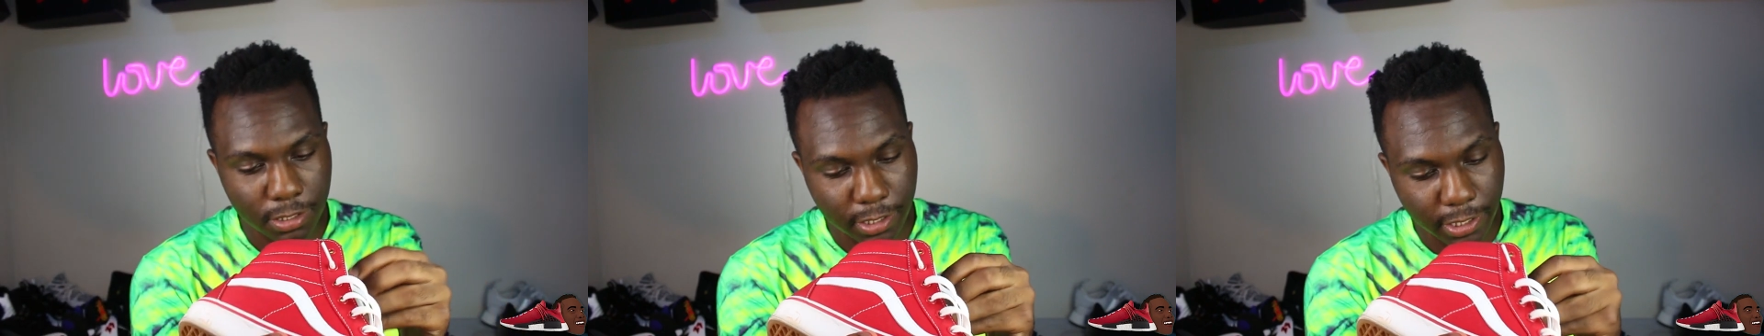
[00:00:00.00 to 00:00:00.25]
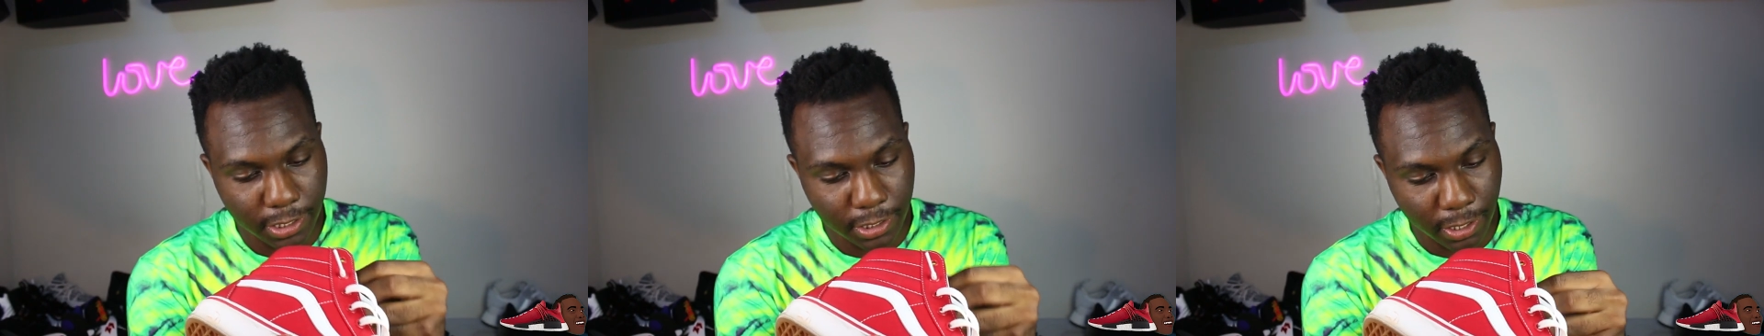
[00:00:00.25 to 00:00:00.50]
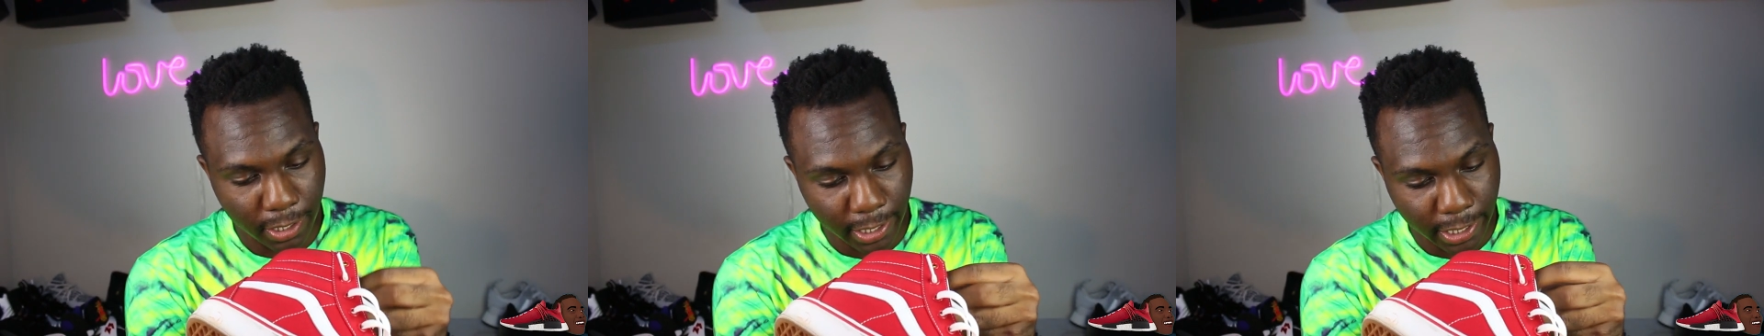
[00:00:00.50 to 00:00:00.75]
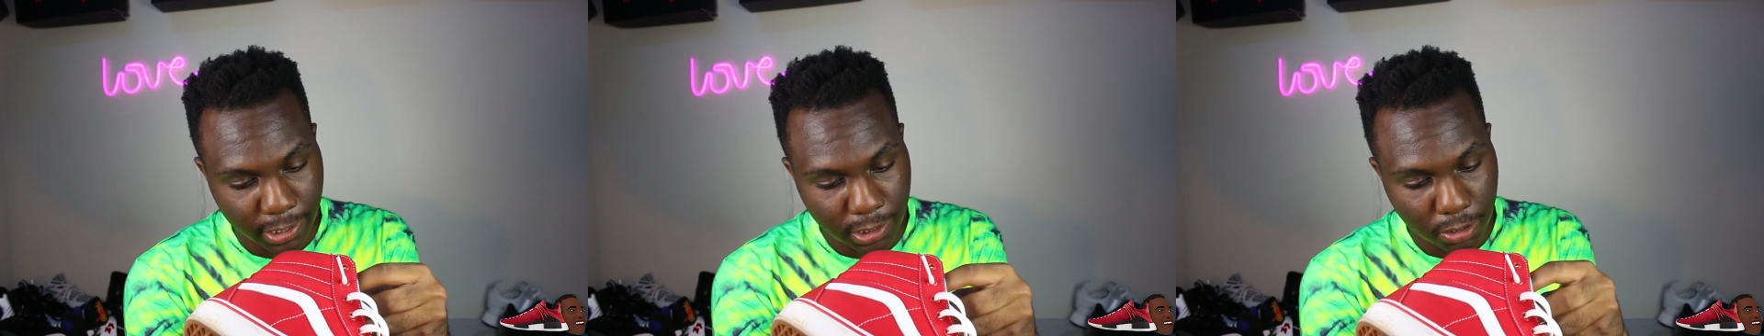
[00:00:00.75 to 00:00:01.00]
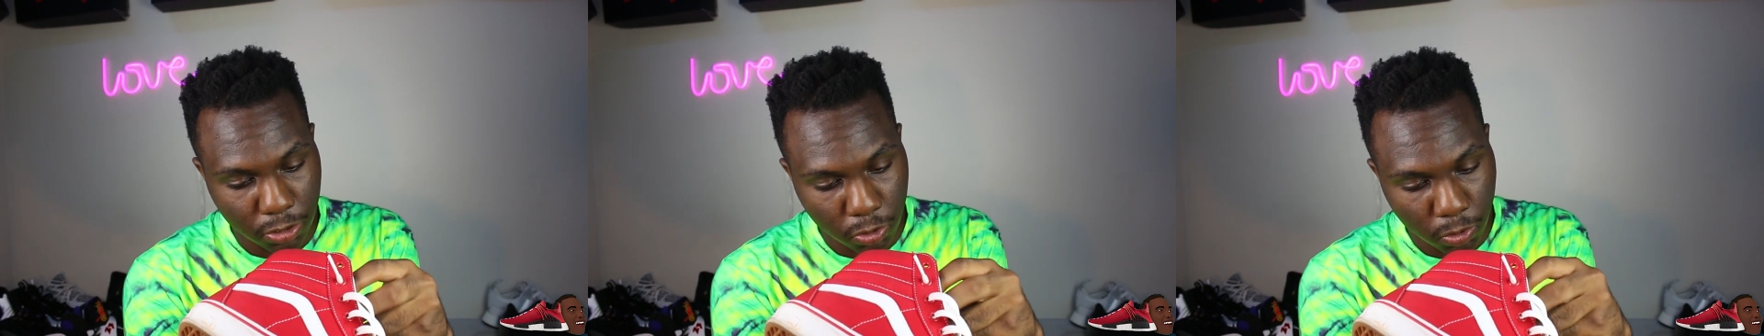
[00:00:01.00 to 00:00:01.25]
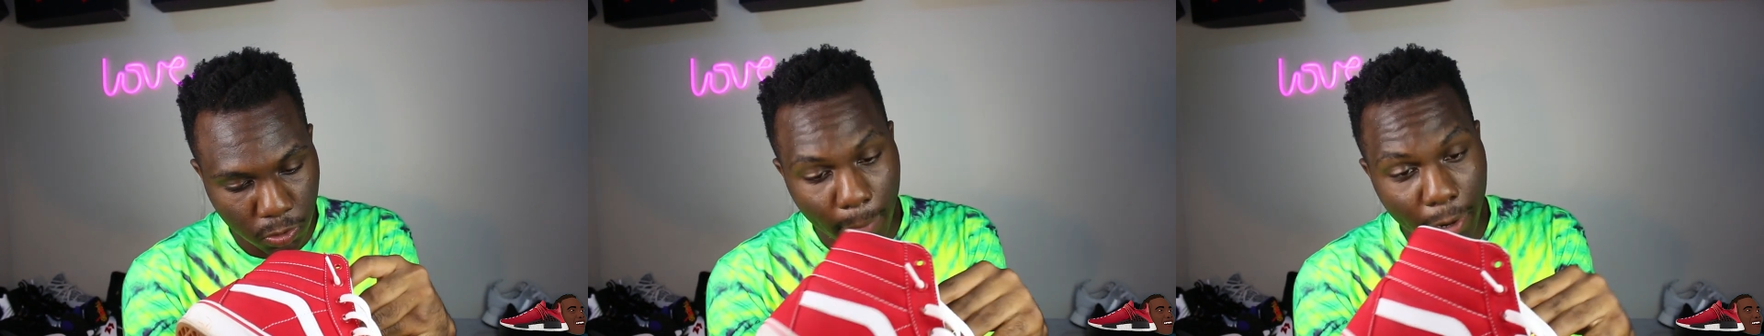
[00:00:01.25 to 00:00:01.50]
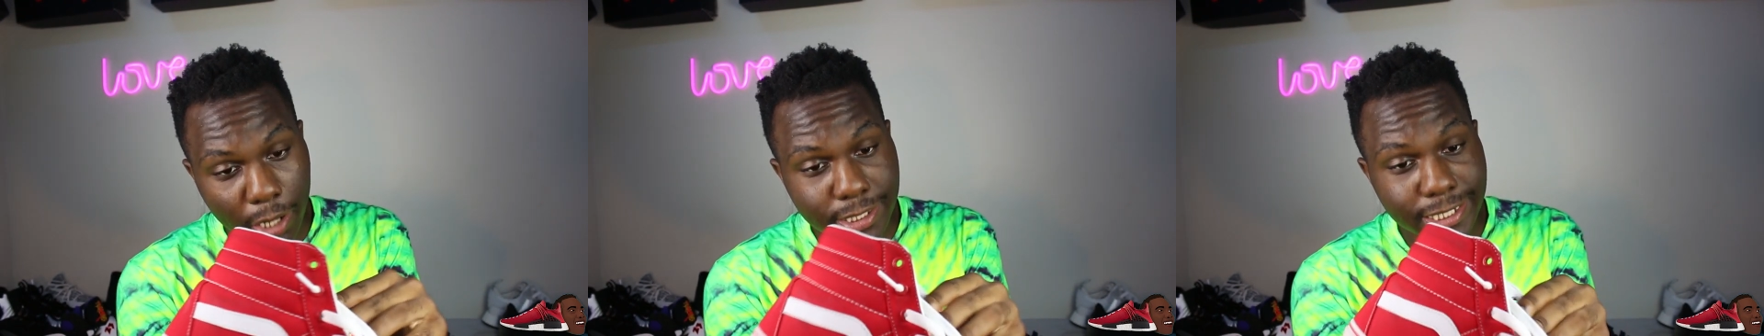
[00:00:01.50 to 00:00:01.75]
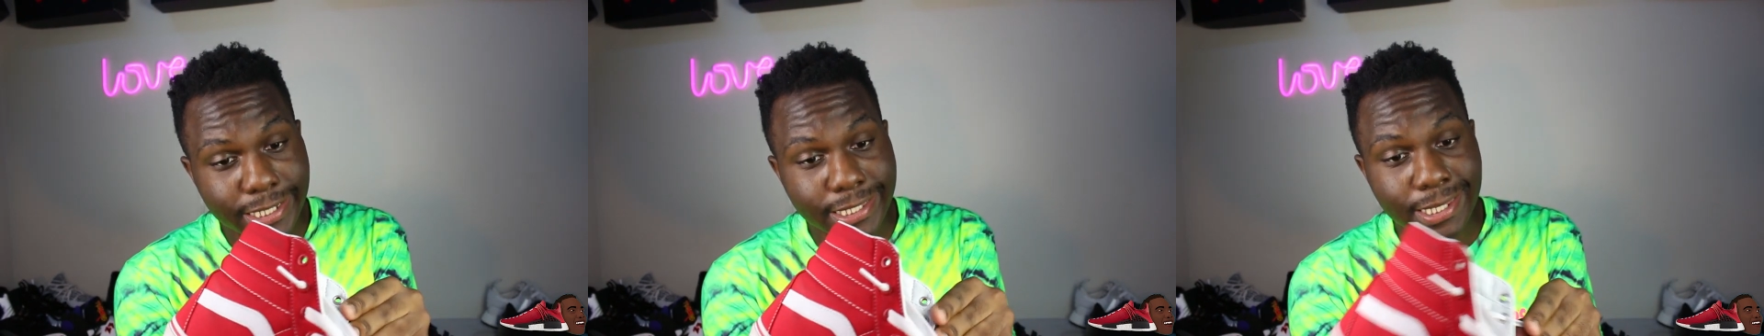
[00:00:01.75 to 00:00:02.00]
These are nice too. I bought
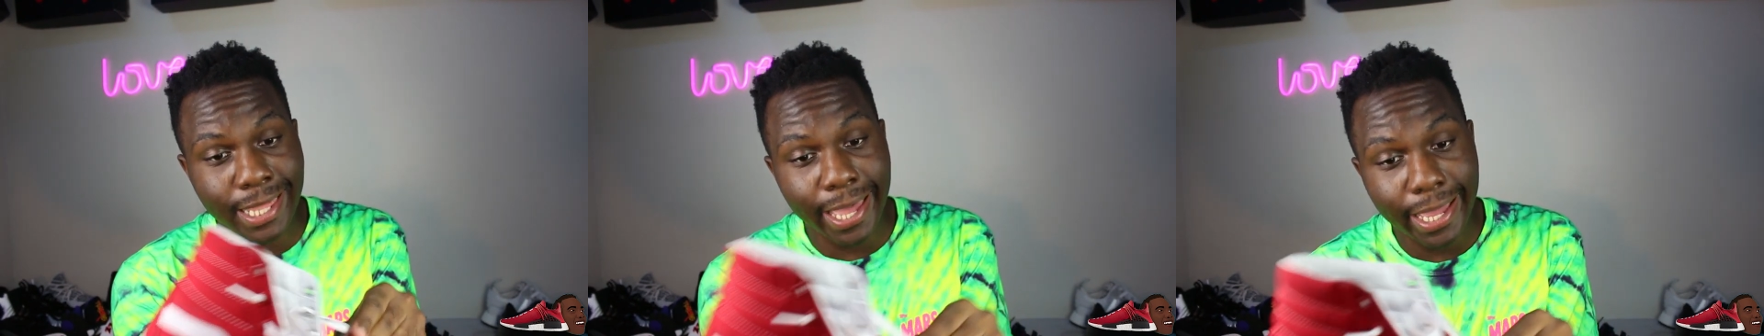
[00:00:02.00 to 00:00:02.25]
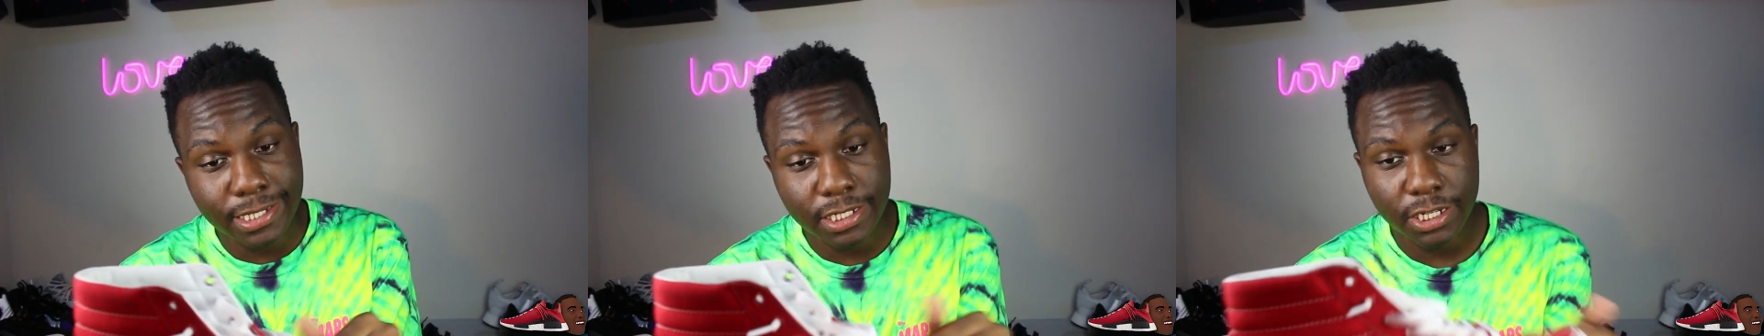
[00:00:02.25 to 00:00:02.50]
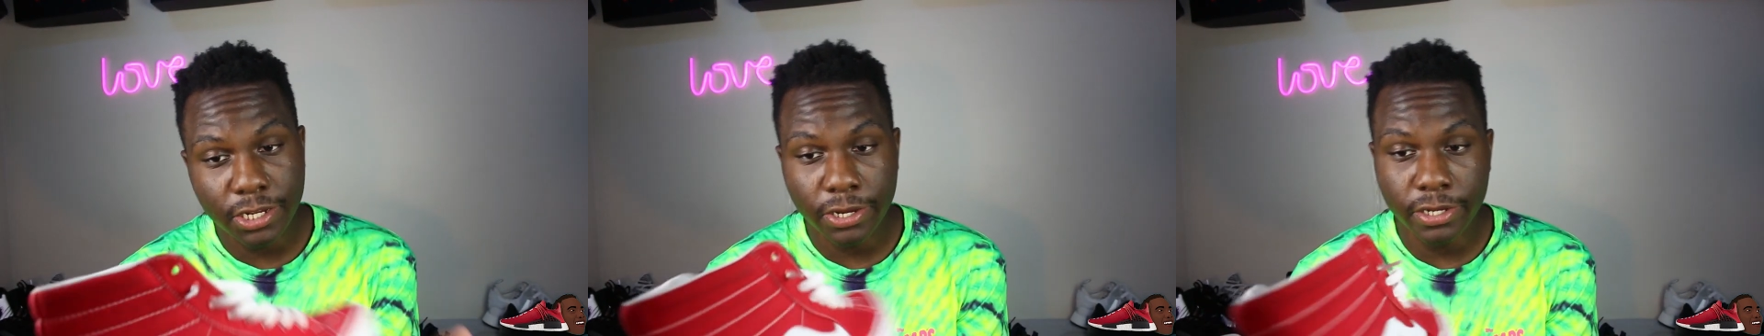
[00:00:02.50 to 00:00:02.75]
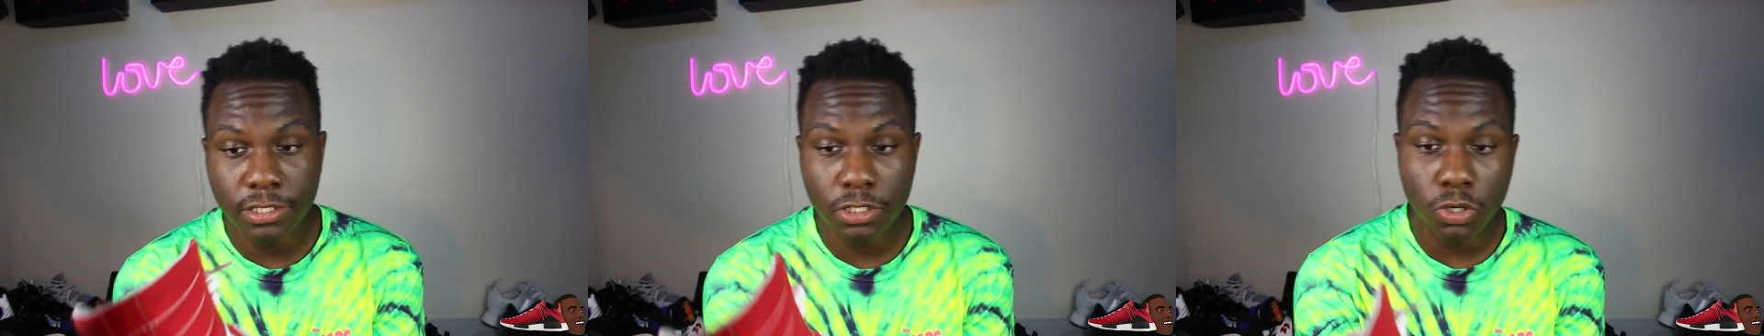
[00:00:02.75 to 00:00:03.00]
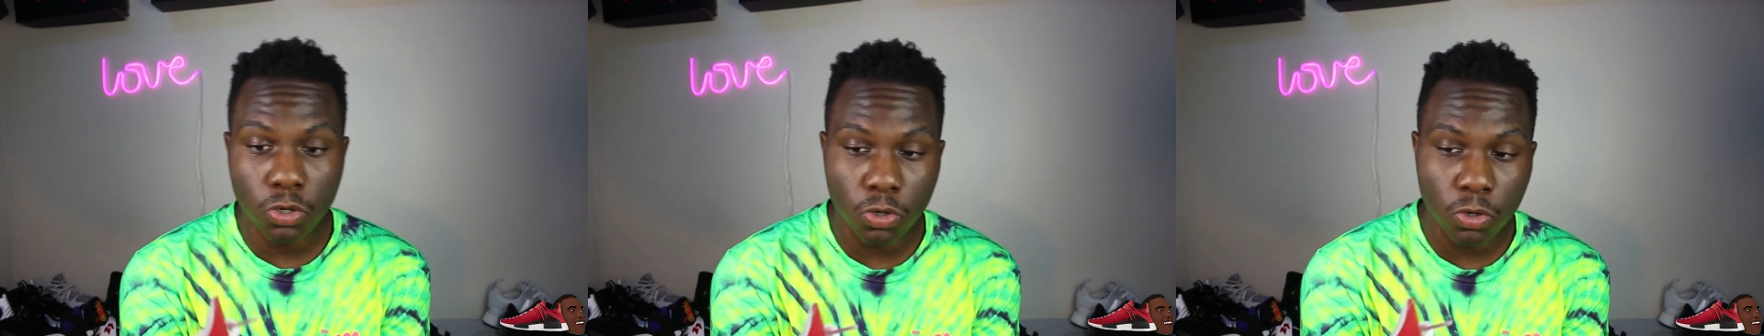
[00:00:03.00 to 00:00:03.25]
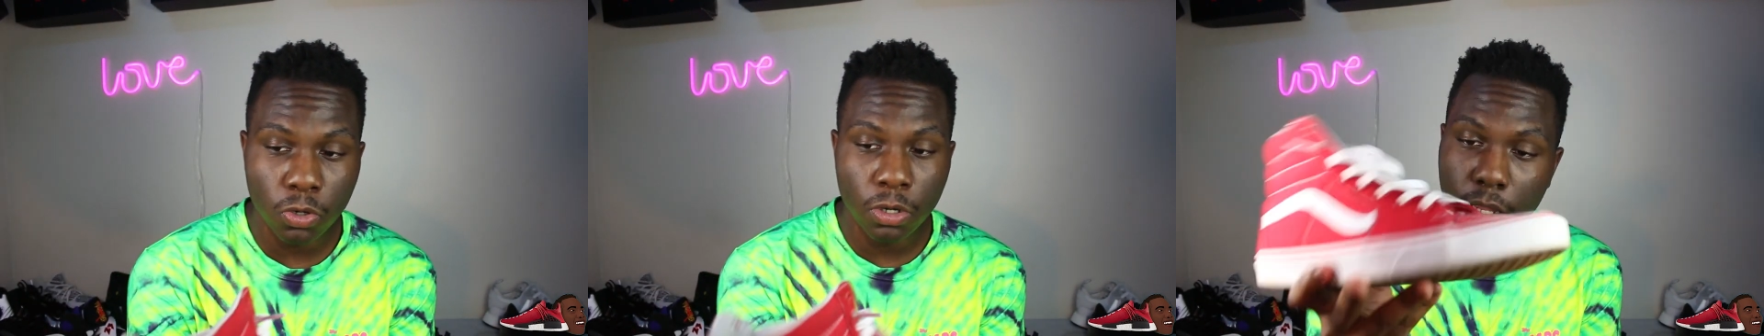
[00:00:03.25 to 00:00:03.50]
these last year in school.